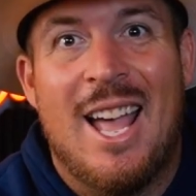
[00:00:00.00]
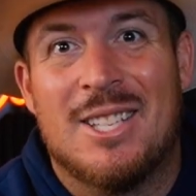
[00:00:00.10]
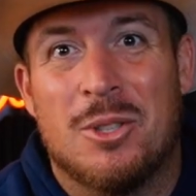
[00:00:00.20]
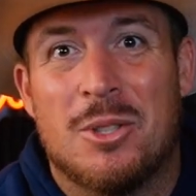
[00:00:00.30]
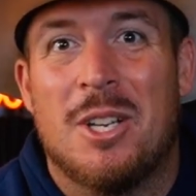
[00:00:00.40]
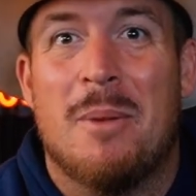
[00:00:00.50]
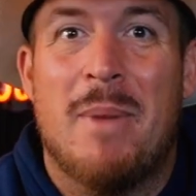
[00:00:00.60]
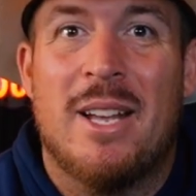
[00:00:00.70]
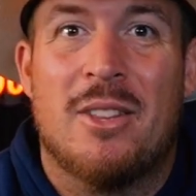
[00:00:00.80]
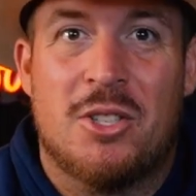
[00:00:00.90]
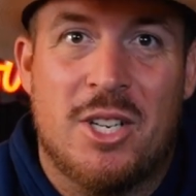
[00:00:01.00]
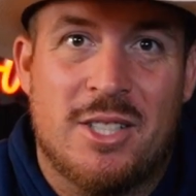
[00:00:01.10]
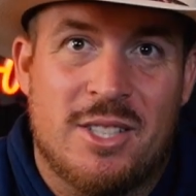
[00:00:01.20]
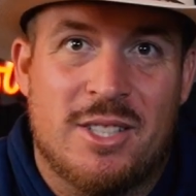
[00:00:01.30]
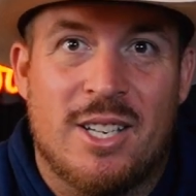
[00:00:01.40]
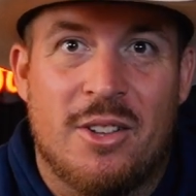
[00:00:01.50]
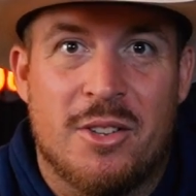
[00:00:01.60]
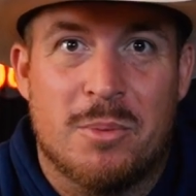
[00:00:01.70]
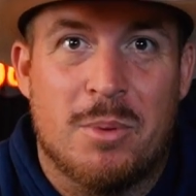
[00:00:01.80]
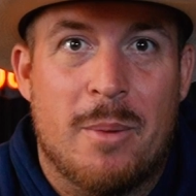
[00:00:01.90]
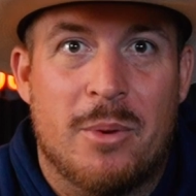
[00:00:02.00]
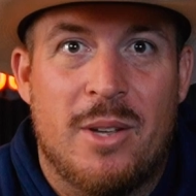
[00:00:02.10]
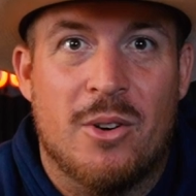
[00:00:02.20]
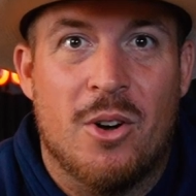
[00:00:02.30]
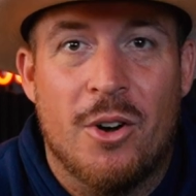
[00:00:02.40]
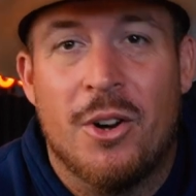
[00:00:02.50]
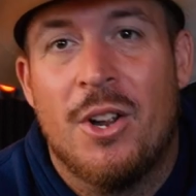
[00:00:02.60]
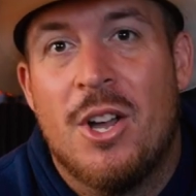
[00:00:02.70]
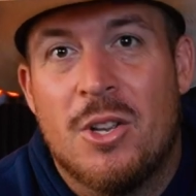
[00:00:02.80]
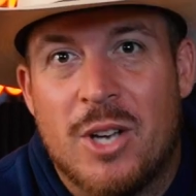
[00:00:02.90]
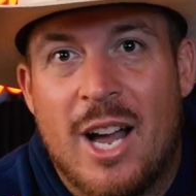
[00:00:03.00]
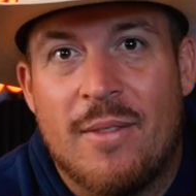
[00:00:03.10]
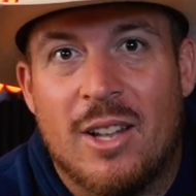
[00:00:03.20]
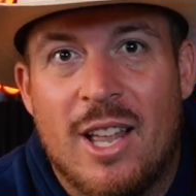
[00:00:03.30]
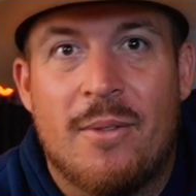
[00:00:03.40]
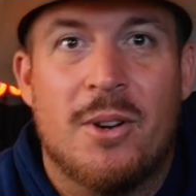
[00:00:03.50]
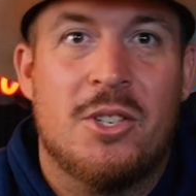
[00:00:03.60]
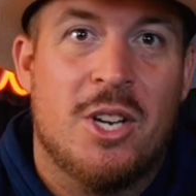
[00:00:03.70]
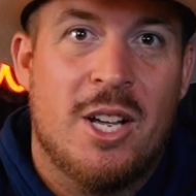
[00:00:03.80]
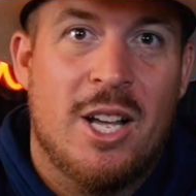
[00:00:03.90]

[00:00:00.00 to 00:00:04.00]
And so it's going to make their chances of selling this property even harder. So I have the leverage.